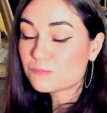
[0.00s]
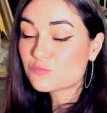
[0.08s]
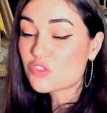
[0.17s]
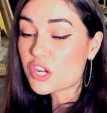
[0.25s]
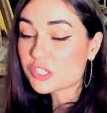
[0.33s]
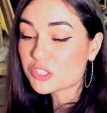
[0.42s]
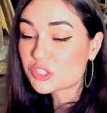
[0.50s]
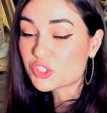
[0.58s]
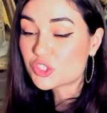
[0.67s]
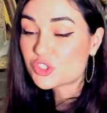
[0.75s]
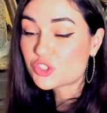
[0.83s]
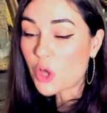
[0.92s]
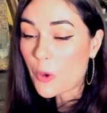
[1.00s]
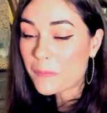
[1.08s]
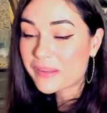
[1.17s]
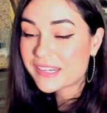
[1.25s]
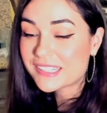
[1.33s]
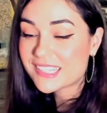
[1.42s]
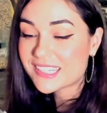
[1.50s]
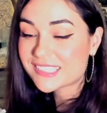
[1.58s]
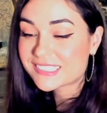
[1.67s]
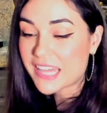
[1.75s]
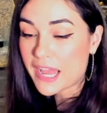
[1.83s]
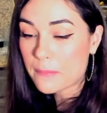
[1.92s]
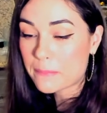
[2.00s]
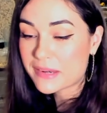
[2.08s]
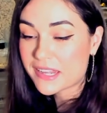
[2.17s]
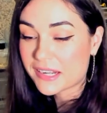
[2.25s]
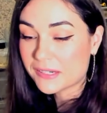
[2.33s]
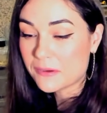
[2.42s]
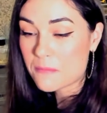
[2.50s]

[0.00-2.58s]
There's so many things happening.